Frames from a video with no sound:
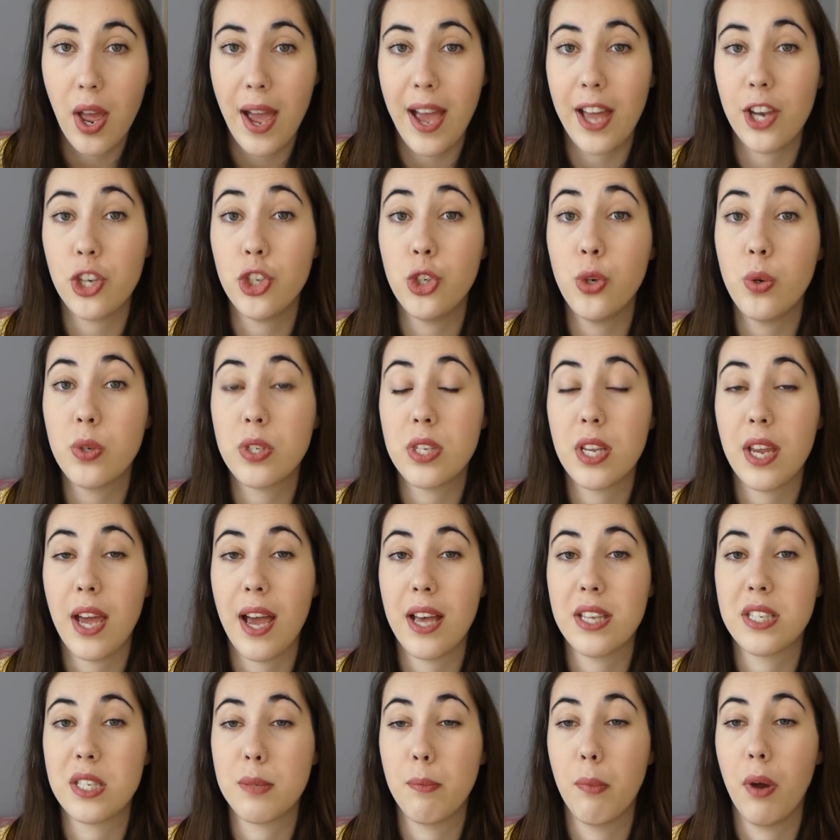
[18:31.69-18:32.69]
and use it
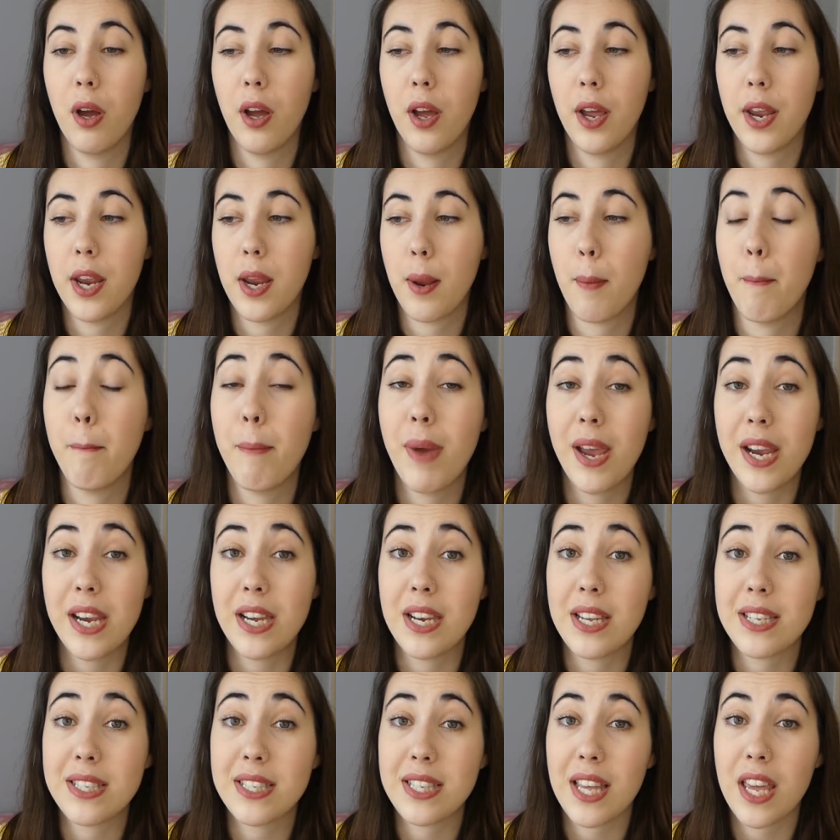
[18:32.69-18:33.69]
as my
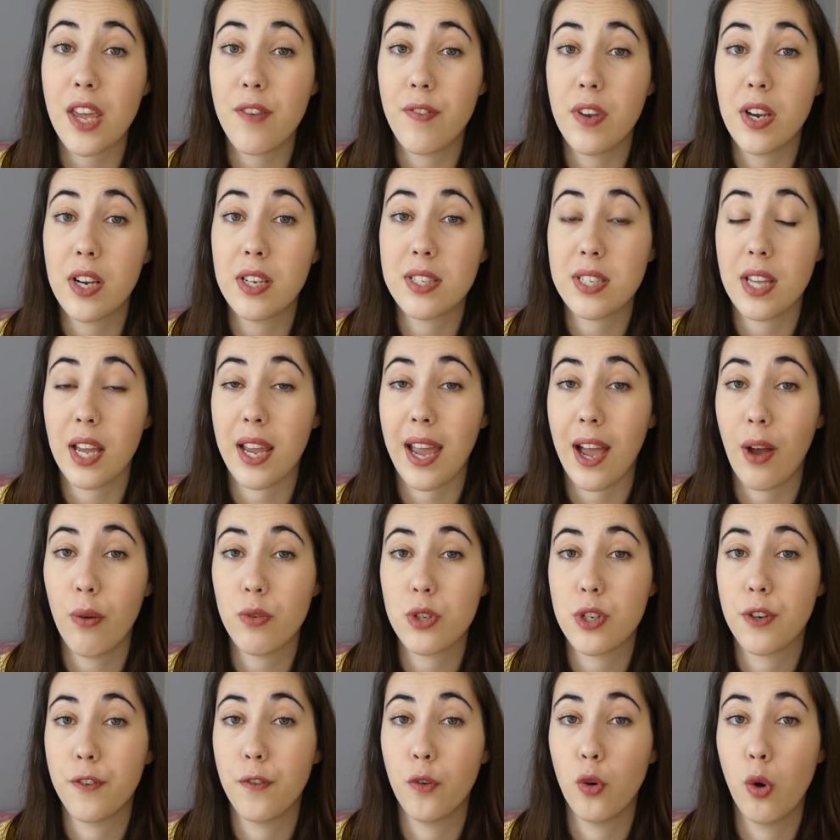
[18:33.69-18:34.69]
main savings
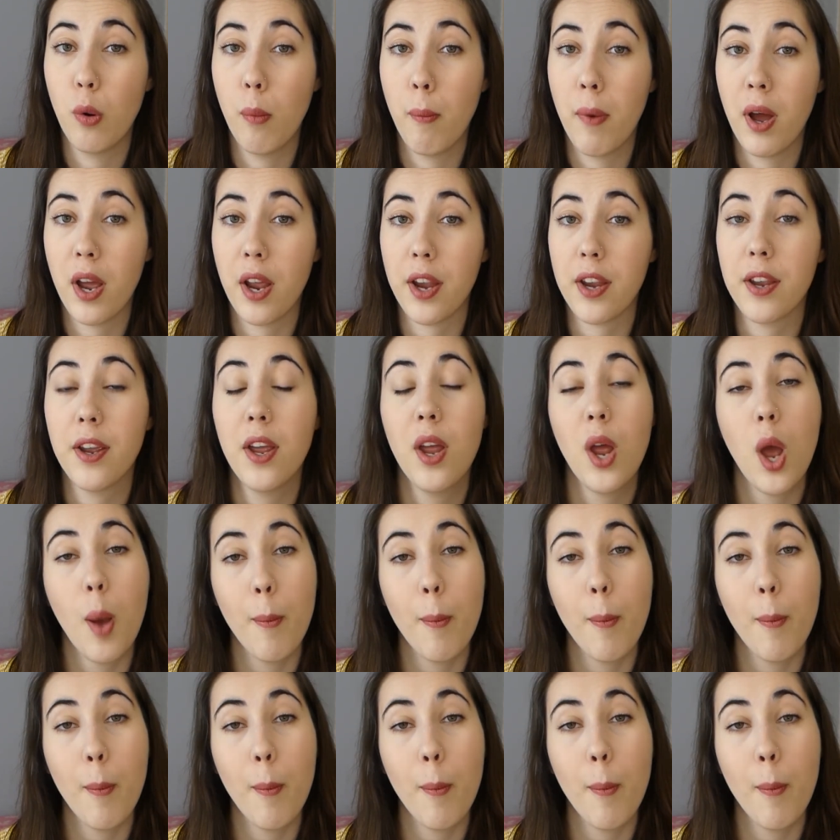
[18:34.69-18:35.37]
account for my